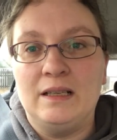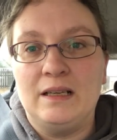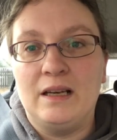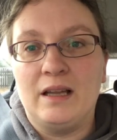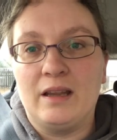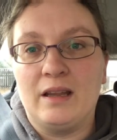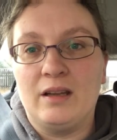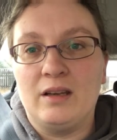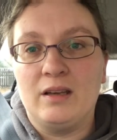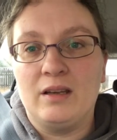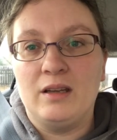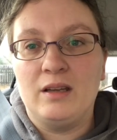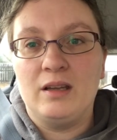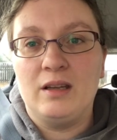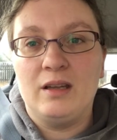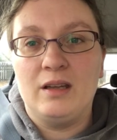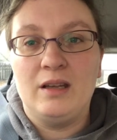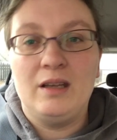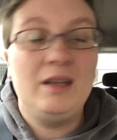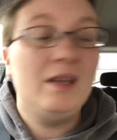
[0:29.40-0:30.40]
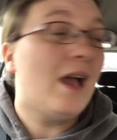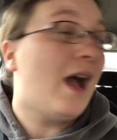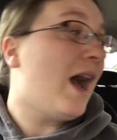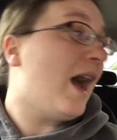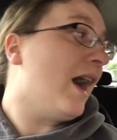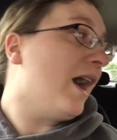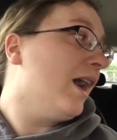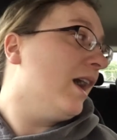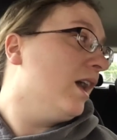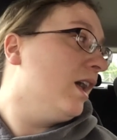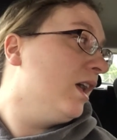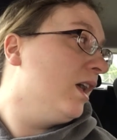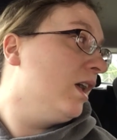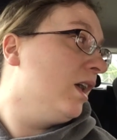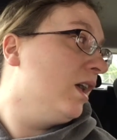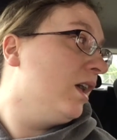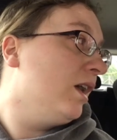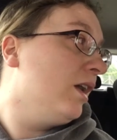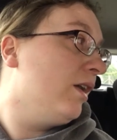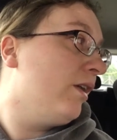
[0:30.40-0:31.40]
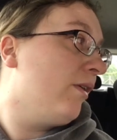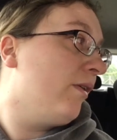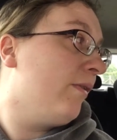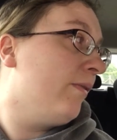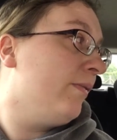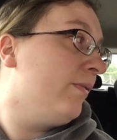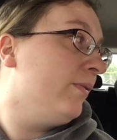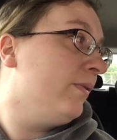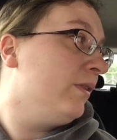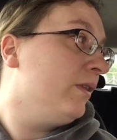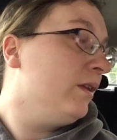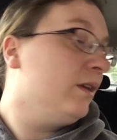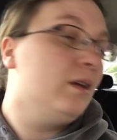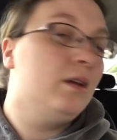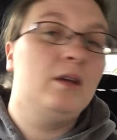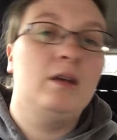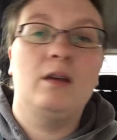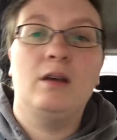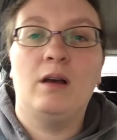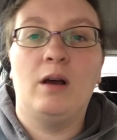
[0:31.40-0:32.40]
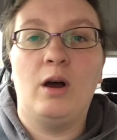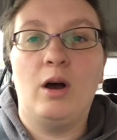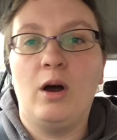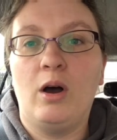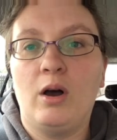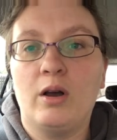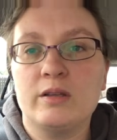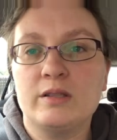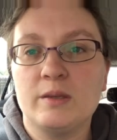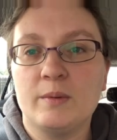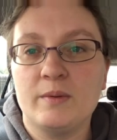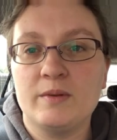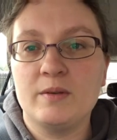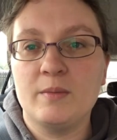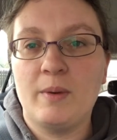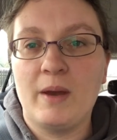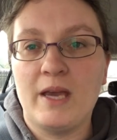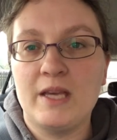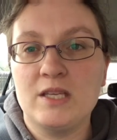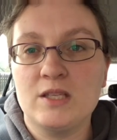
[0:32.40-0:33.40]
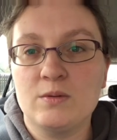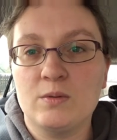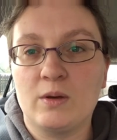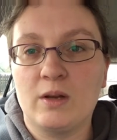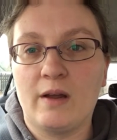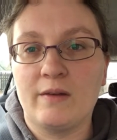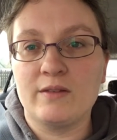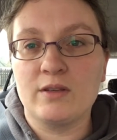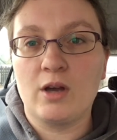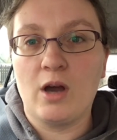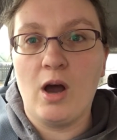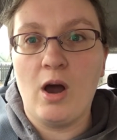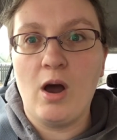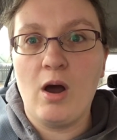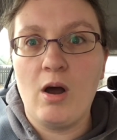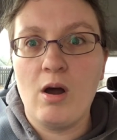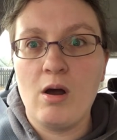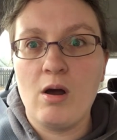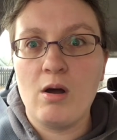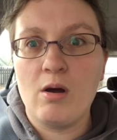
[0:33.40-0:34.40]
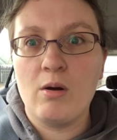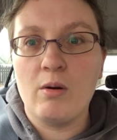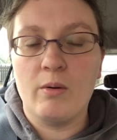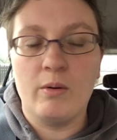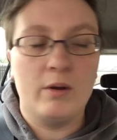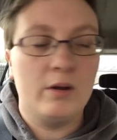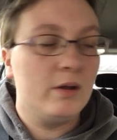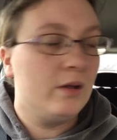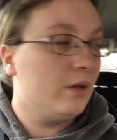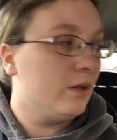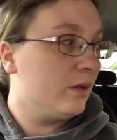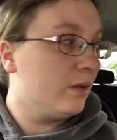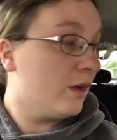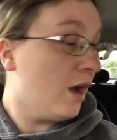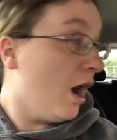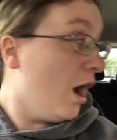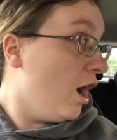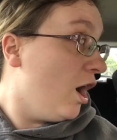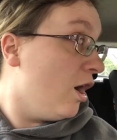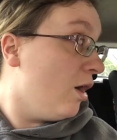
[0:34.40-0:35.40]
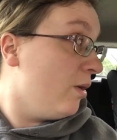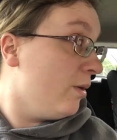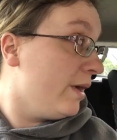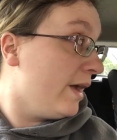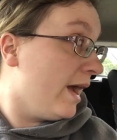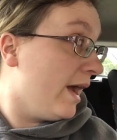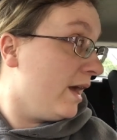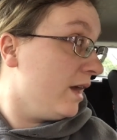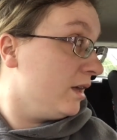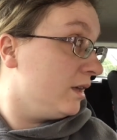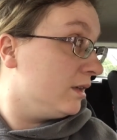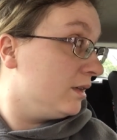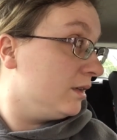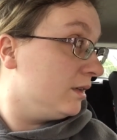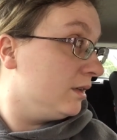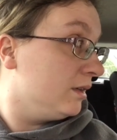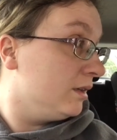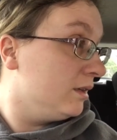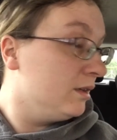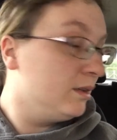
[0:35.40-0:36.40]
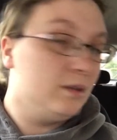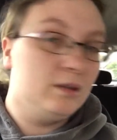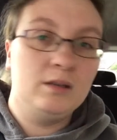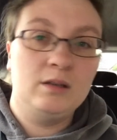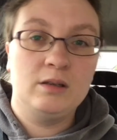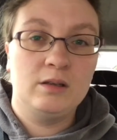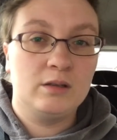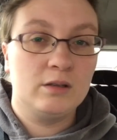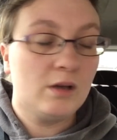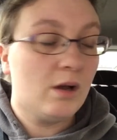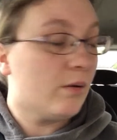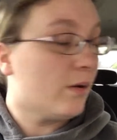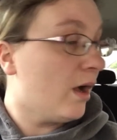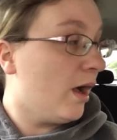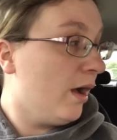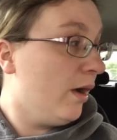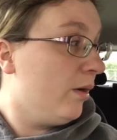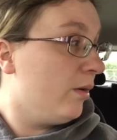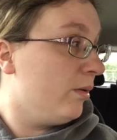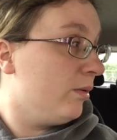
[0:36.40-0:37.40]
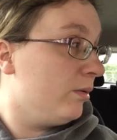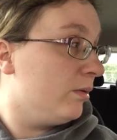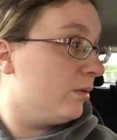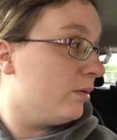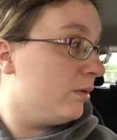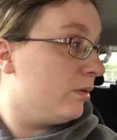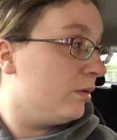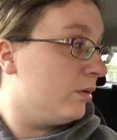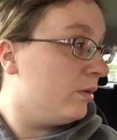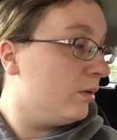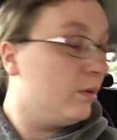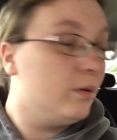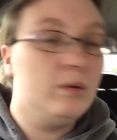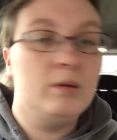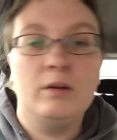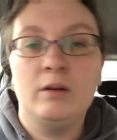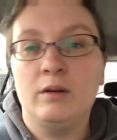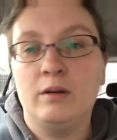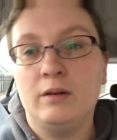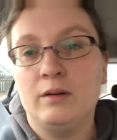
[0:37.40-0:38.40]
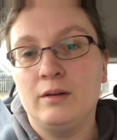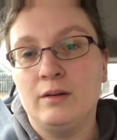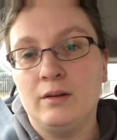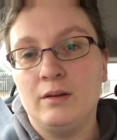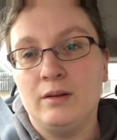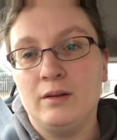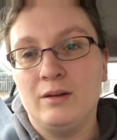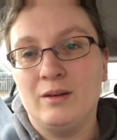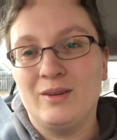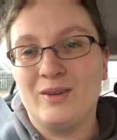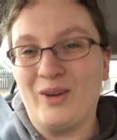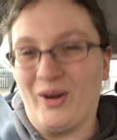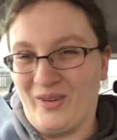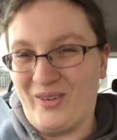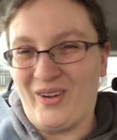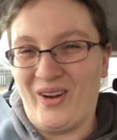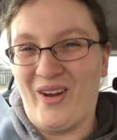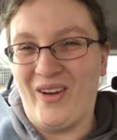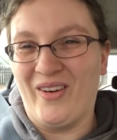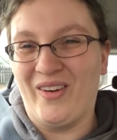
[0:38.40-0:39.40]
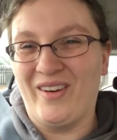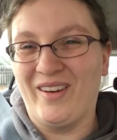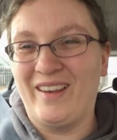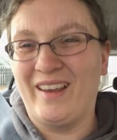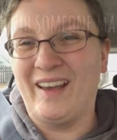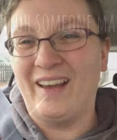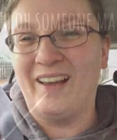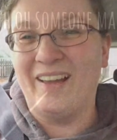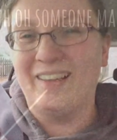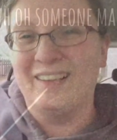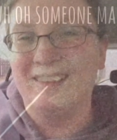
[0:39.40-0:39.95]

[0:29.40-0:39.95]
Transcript: And then, yeah! Oh, oh someone's impatient, we're gonna have to go. Go, yeah? Go, go. Go, go. Go, go, yeah.